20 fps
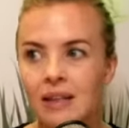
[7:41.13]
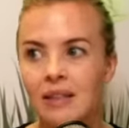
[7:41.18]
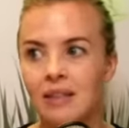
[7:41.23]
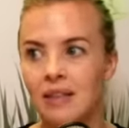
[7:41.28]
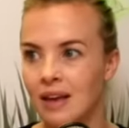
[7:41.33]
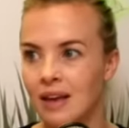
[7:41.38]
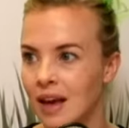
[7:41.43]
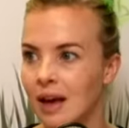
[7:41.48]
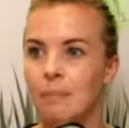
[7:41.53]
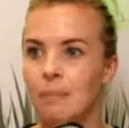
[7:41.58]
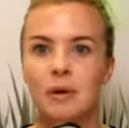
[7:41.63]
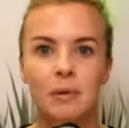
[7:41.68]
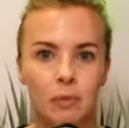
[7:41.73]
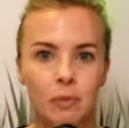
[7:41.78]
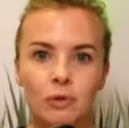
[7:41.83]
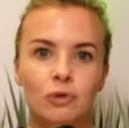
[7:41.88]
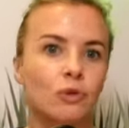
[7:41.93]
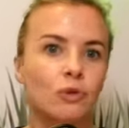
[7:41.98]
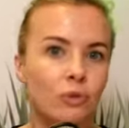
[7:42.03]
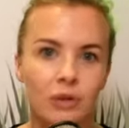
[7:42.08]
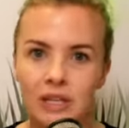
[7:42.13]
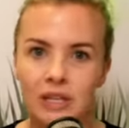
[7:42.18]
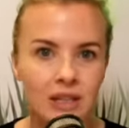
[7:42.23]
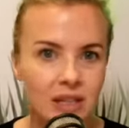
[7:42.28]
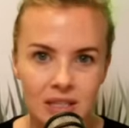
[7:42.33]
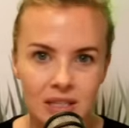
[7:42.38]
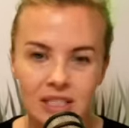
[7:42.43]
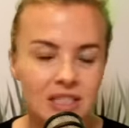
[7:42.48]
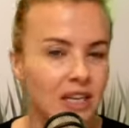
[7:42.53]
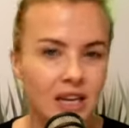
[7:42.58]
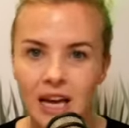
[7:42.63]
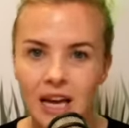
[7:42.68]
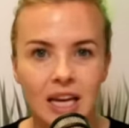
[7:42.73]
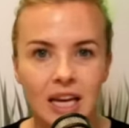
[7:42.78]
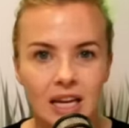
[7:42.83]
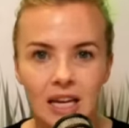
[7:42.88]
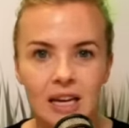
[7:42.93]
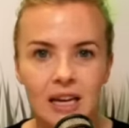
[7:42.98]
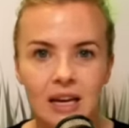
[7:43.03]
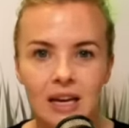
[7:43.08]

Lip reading: The kit people don't need this tonight."